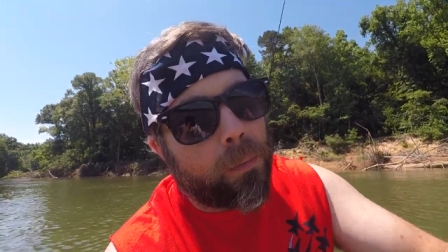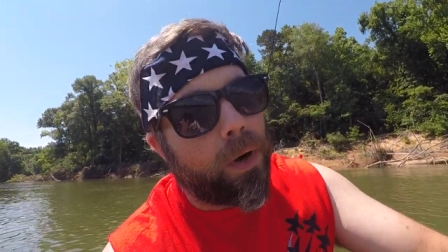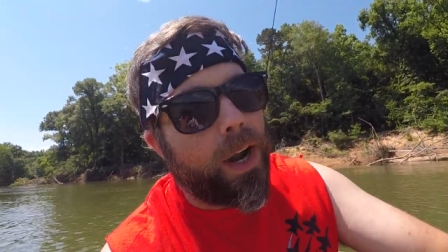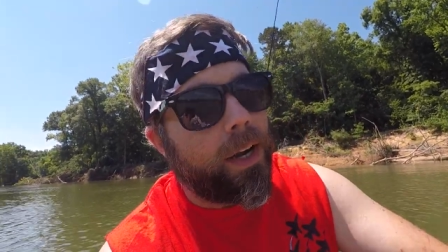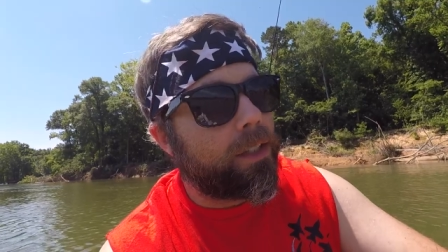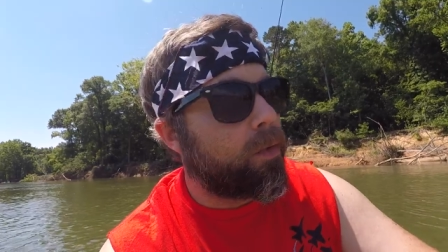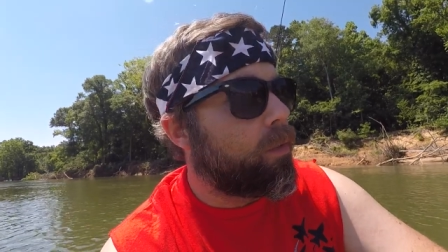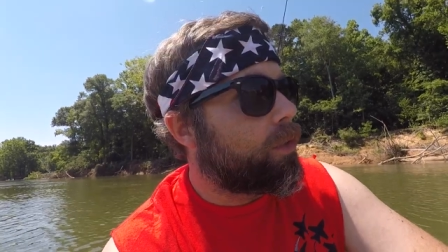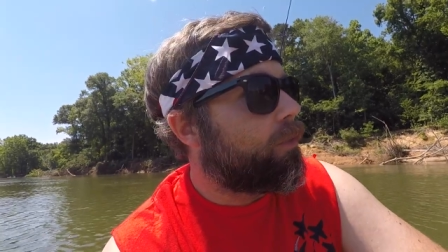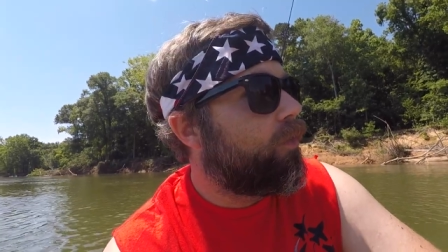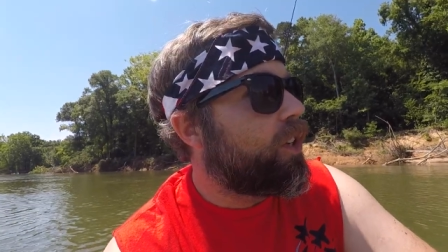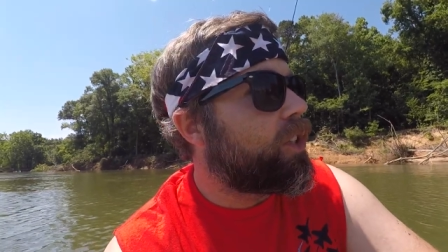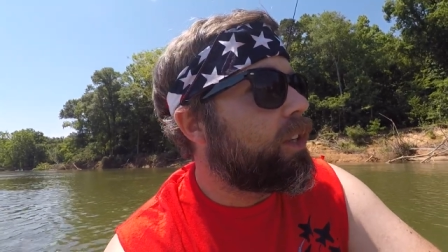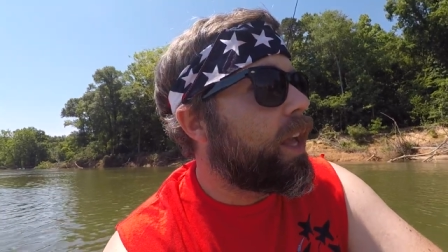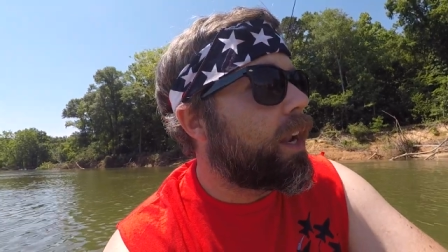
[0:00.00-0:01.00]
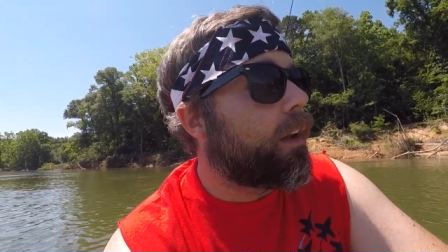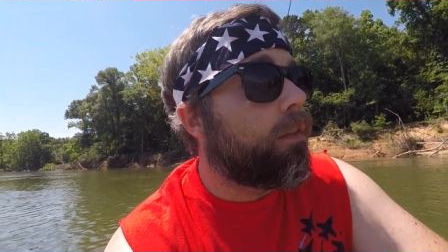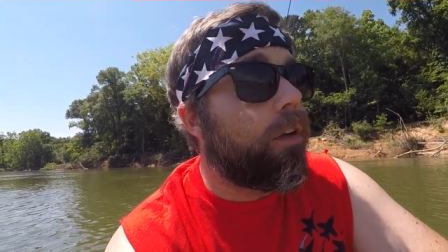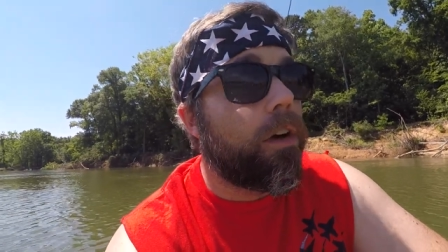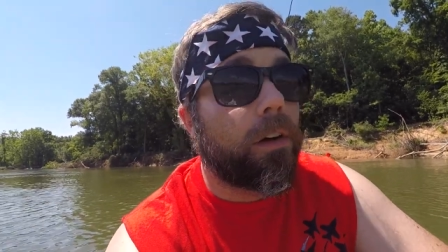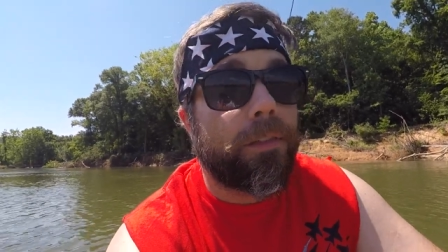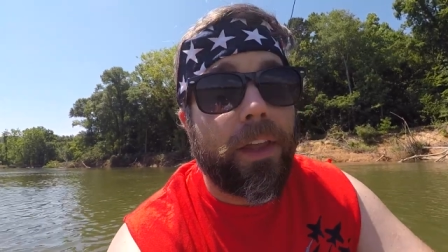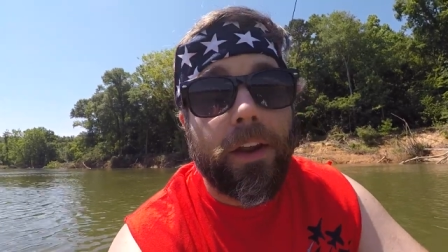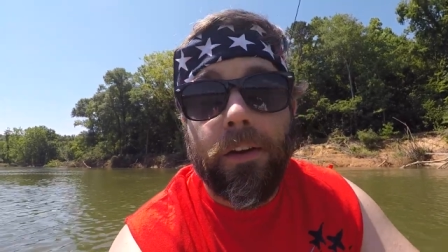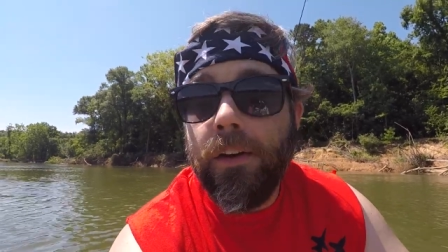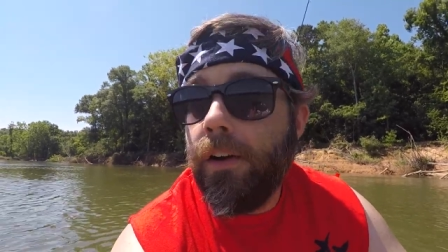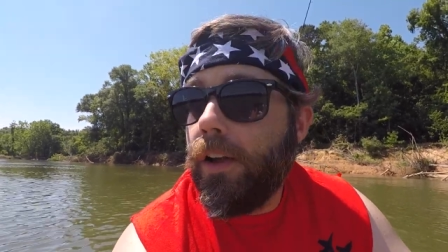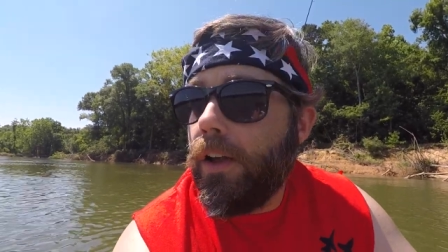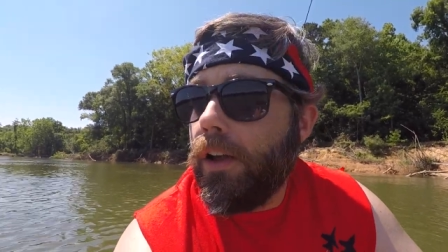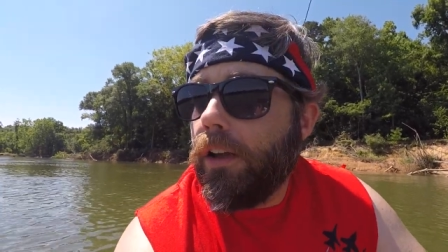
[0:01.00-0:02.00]
breaks and was fishing that along there.
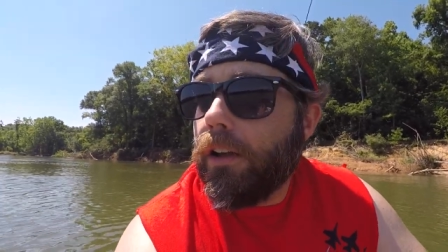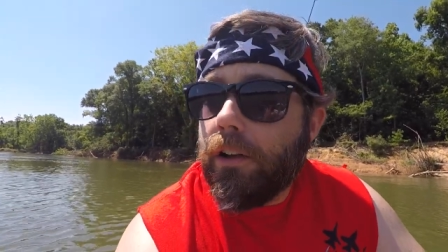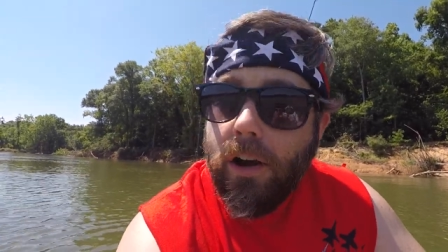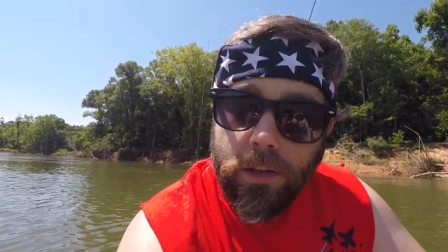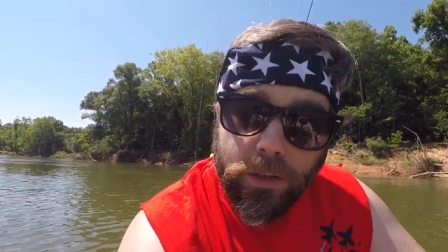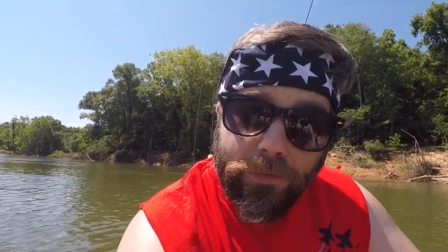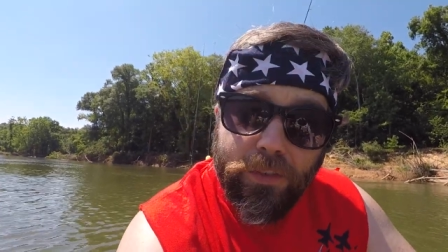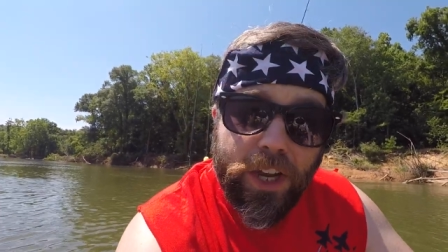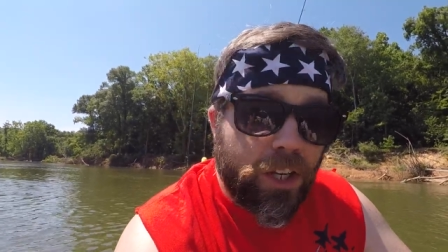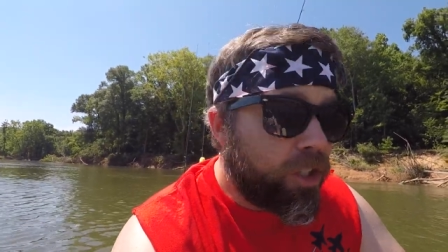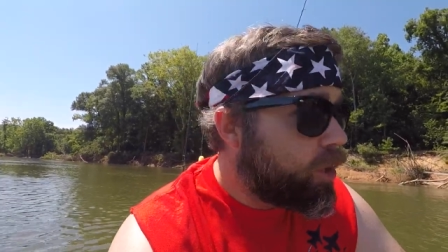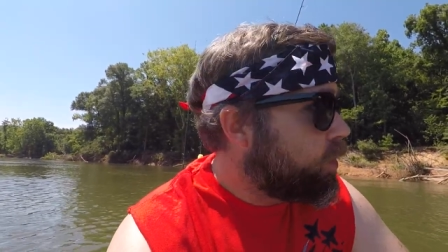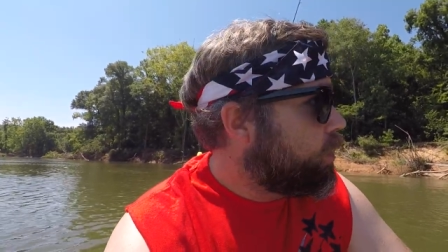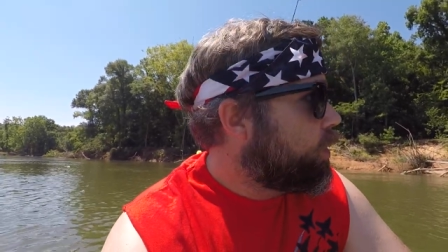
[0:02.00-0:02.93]
Caught the fish,